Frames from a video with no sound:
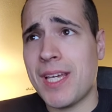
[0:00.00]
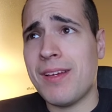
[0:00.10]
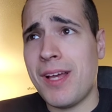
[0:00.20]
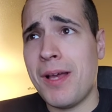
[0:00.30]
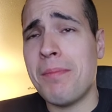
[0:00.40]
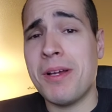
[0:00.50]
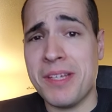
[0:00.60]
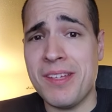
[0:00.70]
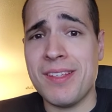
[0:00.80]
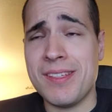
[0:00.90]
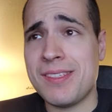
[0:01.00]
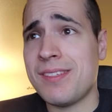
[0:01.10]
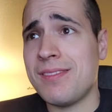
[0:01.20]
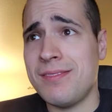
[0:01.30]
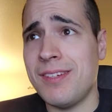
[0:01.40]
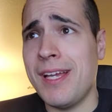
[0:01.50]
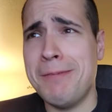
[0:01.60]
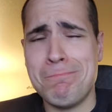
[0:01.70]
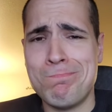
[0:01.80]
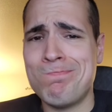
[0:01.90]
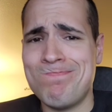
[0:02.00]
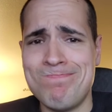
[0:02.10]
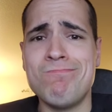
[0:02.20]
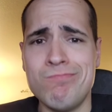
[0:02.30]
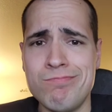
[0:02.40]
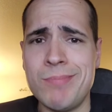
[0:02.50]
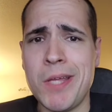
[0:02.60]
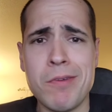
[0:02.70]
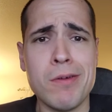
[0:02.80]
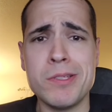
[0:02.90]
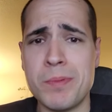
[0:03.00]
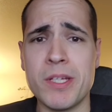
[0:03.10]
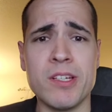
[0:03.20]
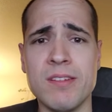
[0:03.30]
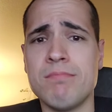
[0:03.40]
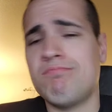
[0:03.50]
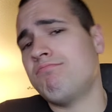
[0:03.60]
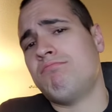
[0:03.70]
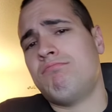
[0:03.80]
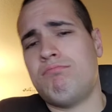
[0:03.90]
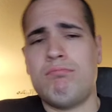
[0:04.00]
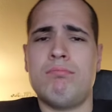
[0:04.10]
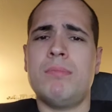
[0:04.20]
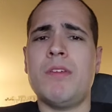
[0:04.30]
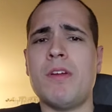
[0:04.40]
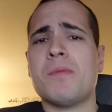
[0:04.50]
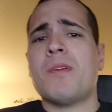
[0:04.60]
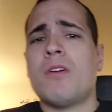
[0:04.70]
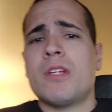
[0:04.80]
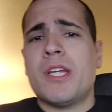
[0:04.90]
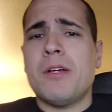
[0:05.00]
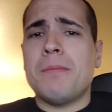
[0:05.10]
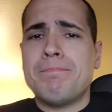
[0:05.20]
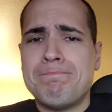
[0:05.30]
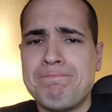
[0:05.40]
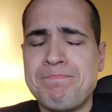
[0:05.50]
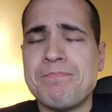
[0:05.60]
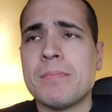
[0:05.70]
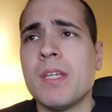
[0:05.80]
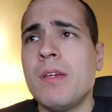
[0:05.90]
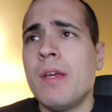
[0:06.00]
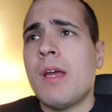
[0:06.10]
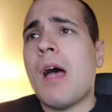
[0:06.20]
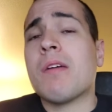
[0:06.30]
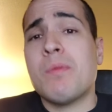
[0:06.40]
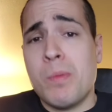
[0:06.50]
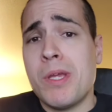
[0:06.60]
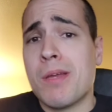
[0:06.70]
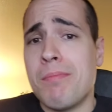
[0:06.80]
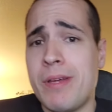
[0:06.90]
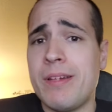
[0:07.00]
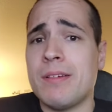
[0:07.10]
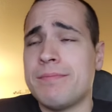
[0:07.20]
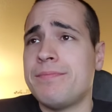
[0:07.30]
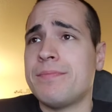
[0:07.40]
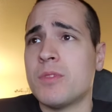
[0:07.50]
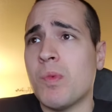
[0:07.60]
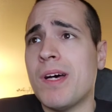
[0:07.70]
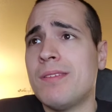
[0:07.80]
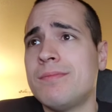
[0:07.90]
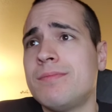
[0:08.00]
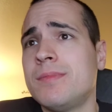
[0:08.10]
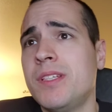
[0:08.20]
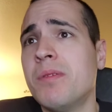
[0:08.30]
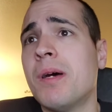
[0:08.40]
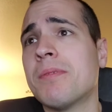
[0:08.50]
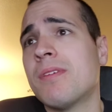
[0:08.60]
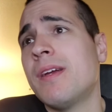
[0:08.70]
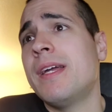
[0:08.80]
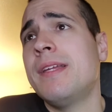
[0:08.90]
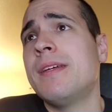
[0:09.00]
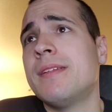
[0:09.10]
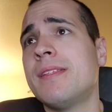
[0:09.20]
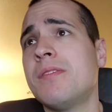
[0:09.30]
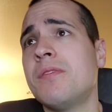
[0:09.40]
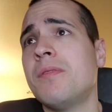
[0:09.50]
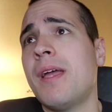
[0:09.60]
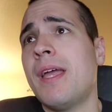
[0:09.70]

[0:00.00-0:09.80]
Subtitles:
Homunculus, right? They've always been good. They've always been hard to kill. How can we make them better? Well, you upgrade to